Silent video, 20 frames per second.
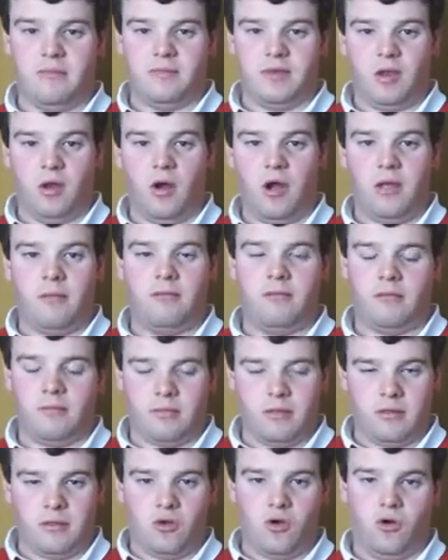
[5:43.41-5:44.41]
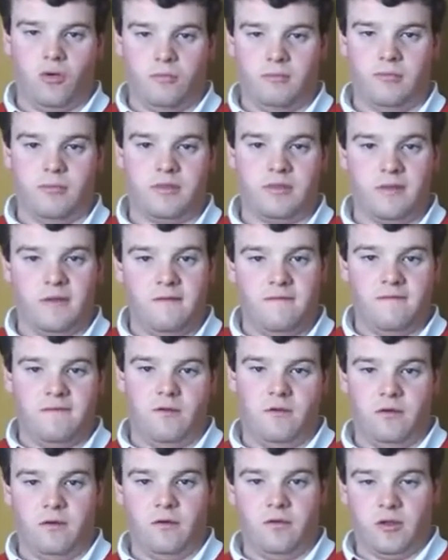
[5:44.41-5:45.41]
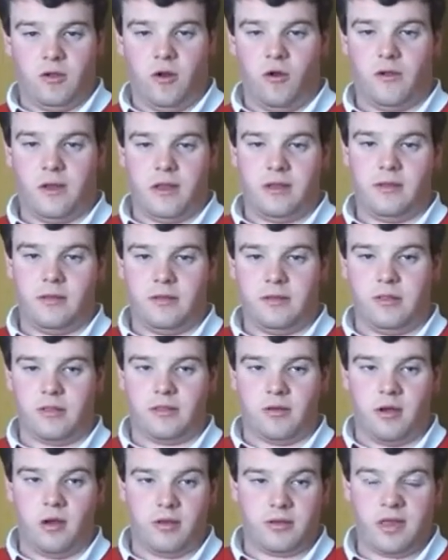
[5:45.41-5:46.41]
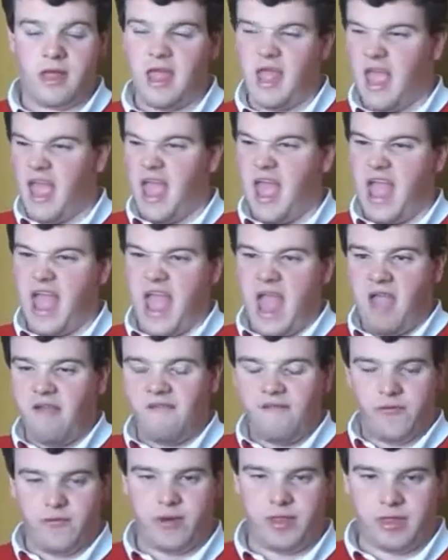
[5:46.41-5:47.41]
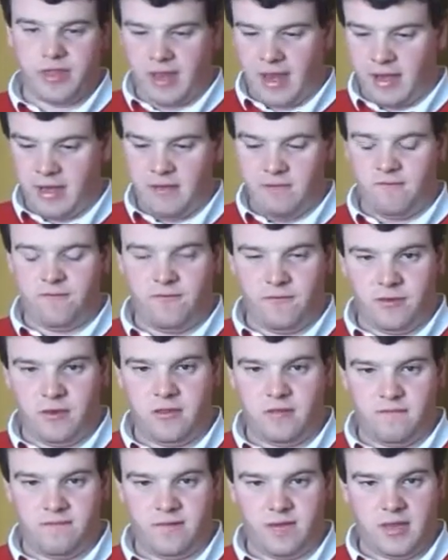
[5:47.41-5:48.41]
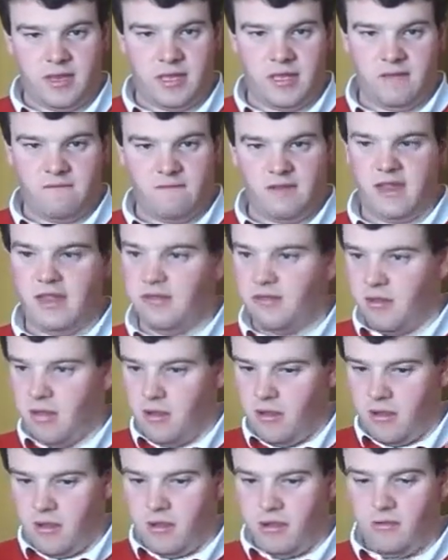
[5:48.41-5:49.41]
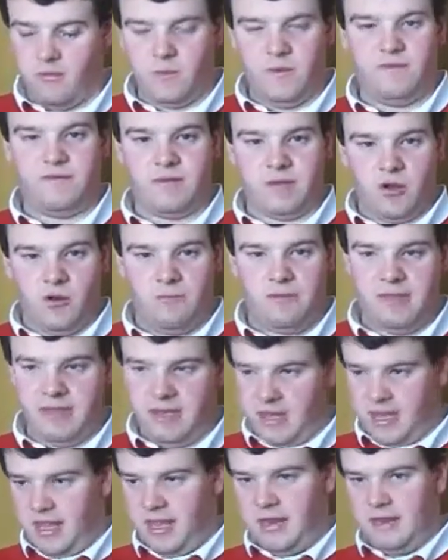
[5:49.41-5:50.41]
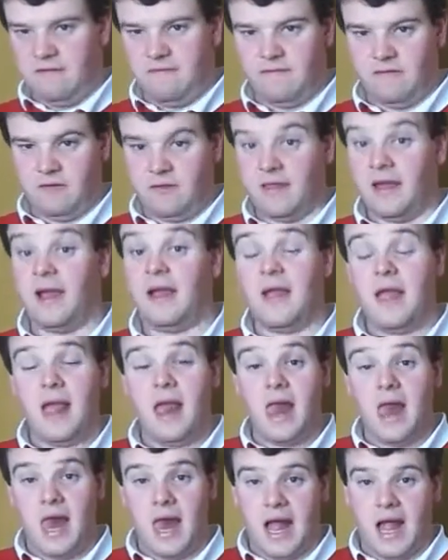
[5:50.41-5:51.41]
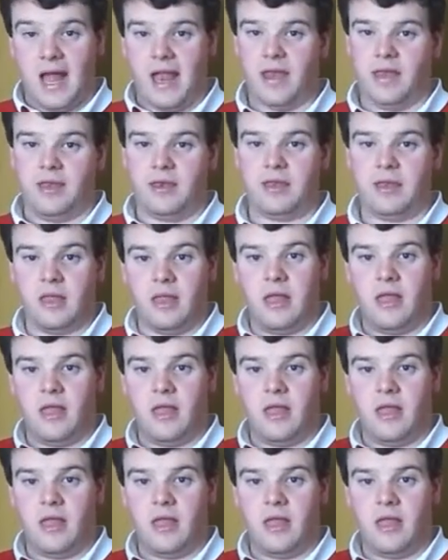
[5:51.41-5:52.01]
time comes for the coronation to start, everyone sat in front of the TVs with the cups of tea and everything like that, and